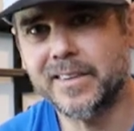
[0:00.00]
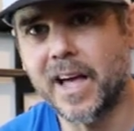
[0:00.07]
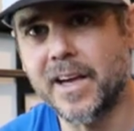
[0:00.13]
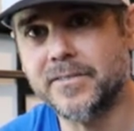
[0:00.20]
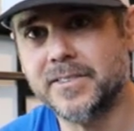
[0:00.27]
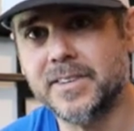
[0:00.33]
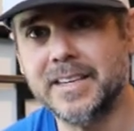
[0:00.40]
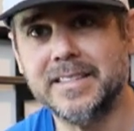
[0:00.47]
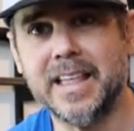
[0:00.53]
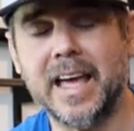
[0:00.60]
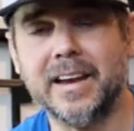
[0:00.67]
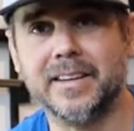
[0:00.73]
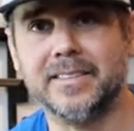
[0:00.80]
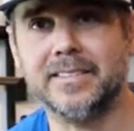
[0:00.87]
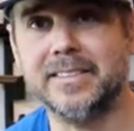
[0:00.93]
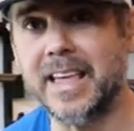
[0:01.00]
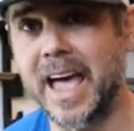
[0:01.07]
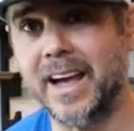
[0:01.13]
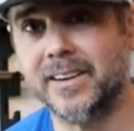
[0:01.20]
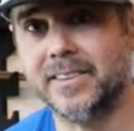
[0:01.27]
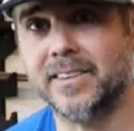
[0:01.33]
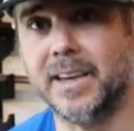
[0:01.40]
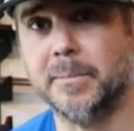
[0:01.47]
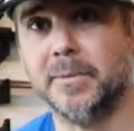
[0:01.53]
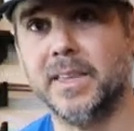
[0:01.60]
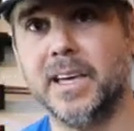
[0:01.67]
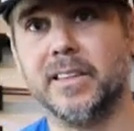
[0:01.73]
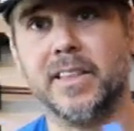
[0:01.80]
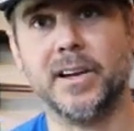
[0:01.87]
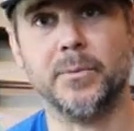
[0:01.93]
I've seen that exact same
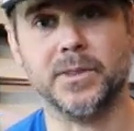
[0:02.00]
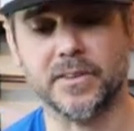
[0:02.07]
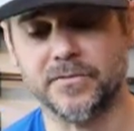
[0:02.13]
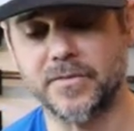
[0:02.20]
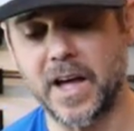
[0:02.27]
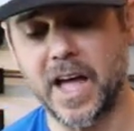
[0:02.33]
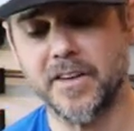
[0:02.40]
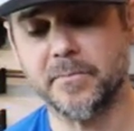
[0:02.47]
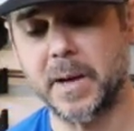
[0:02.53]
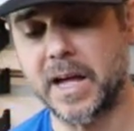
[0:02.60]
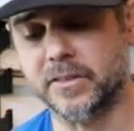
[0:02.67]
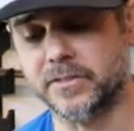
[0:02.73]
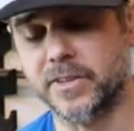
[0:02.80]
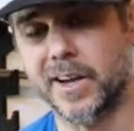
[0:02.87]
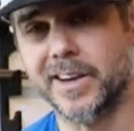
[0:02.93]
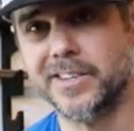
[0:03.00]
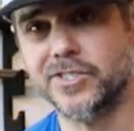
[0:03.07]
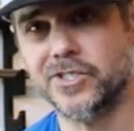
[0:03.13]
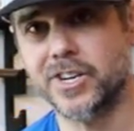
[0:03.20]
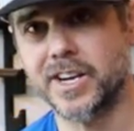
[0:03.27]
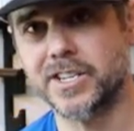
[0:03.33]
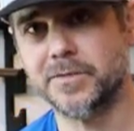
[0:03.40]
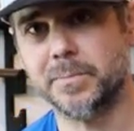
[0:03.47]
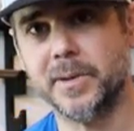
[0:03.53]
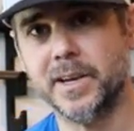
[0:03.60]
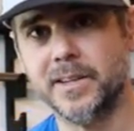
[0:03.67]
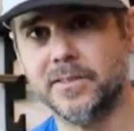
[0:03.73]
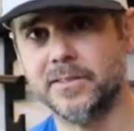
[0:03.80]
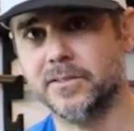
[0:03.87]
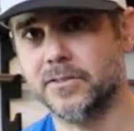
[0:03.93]
thing, like with the 5-pound Titan change
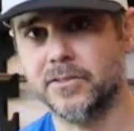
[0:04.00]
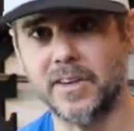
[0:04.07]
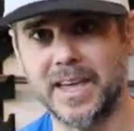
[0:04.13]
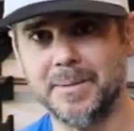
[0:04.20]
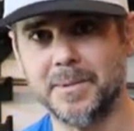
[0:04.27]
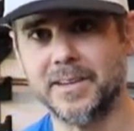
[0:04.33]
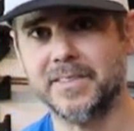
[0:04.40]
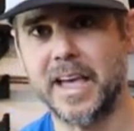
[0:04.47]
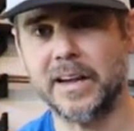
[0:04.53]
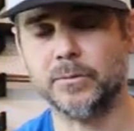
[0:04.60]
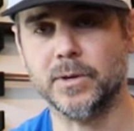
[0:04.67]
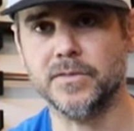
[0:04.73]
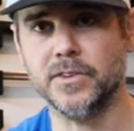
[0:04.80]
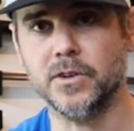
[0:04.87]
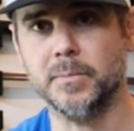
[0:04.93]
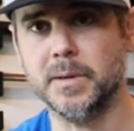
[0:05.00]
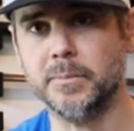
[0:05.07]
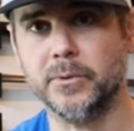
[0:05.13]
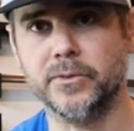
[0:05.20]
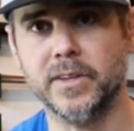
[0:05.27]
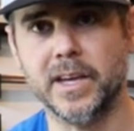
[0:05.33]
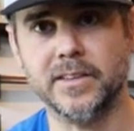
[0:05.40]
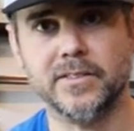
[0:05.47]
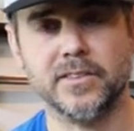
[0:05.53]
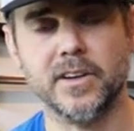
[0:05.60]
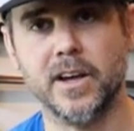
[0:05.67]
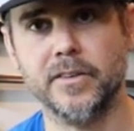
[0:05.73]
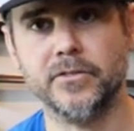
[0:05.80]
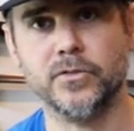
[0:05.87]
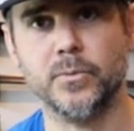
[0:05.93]
plates, same exact review. People say it
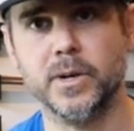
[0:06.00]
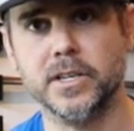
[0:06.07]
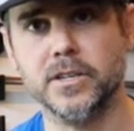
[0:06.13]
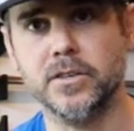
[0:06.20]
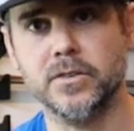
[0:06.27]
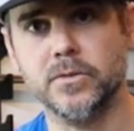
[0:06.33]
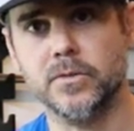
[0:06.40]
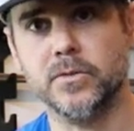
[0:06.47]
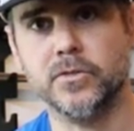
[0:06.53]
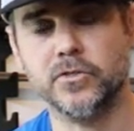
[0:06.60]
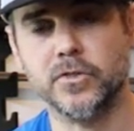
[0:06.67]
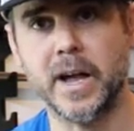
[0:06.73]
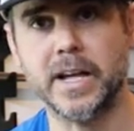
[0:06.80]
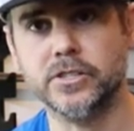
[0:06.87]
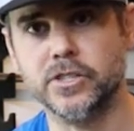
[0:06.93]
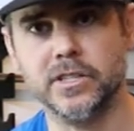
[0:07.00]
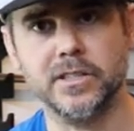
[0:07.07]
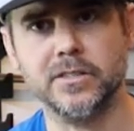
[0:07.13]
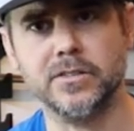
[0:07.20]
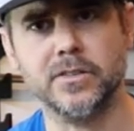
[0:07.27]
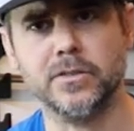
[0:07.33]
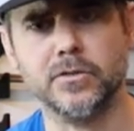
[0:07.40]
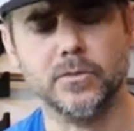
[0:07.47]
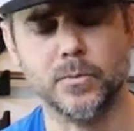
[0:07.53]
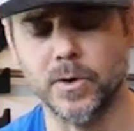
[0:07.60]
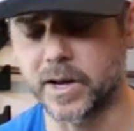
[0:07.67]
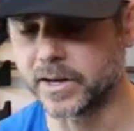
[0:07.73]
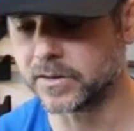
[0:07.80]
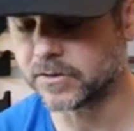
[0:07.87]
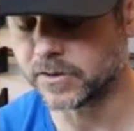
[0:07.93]
scuffs when you scratch it, it turns white.